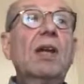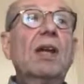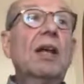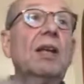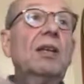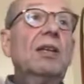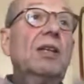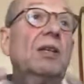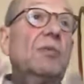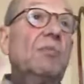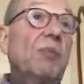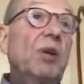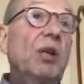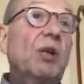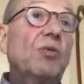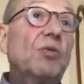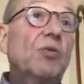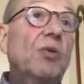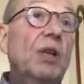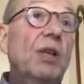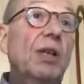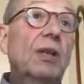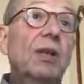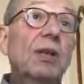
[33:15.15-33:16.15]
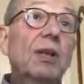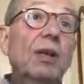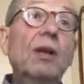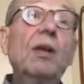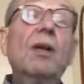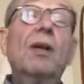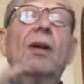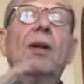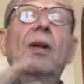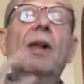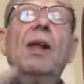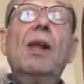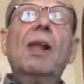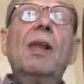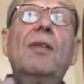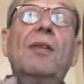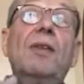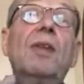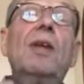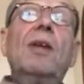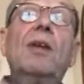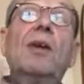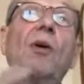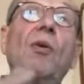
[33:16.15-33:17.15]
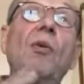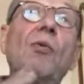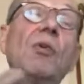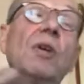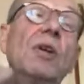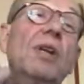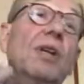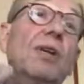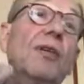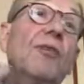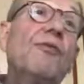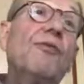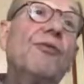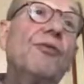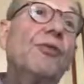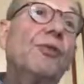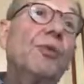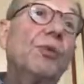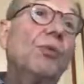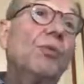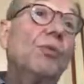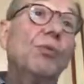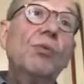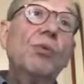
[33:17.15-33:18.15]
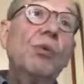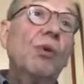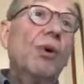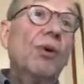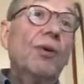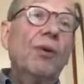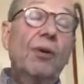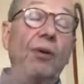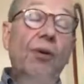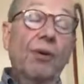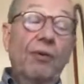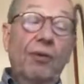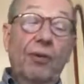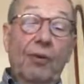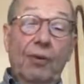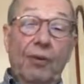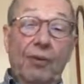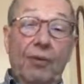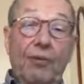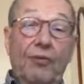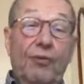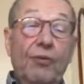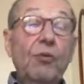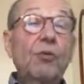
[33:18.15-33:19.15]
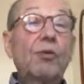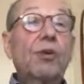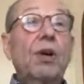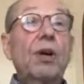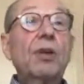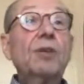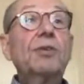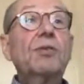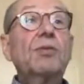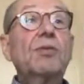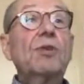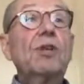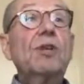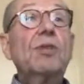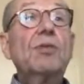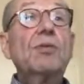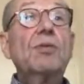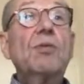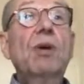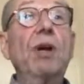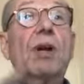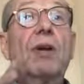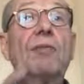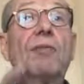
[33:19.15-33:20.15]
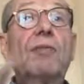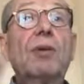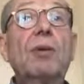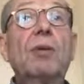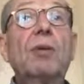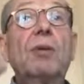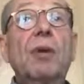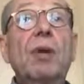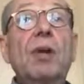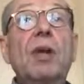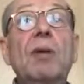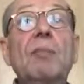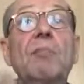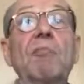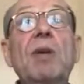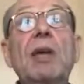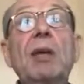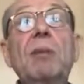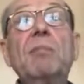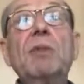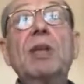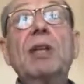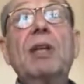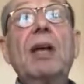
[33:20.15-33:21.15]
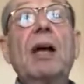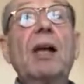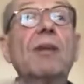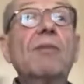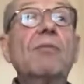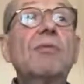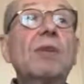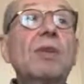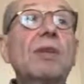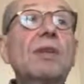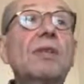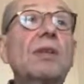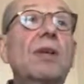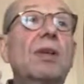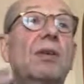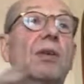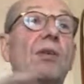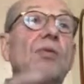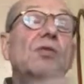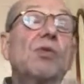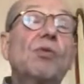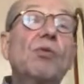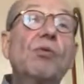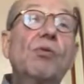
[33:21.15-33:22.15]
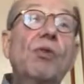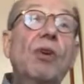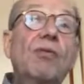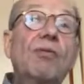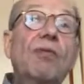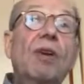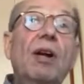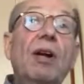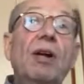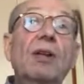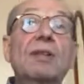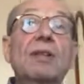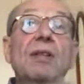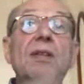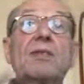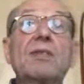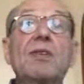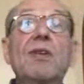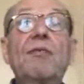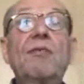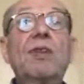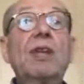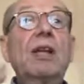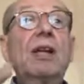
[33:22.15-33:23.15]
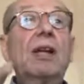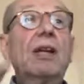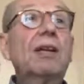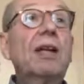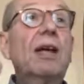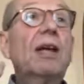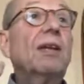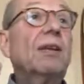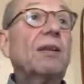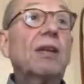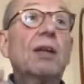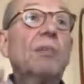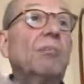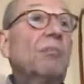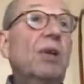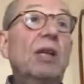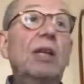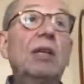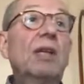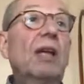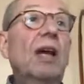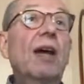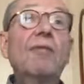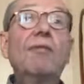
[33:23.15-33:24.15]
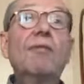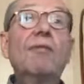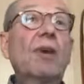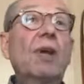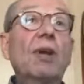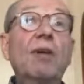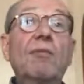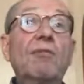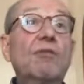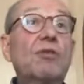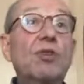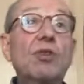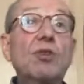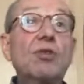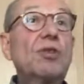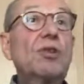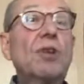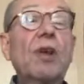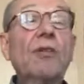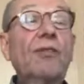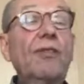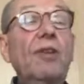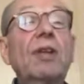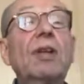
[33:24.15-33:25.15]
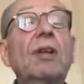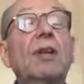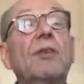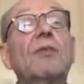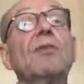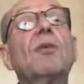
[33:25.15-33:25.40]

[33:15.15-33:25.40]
And in between, there are only a few countries who have maybe galleries and a school of art and something like that, and many have just nothing.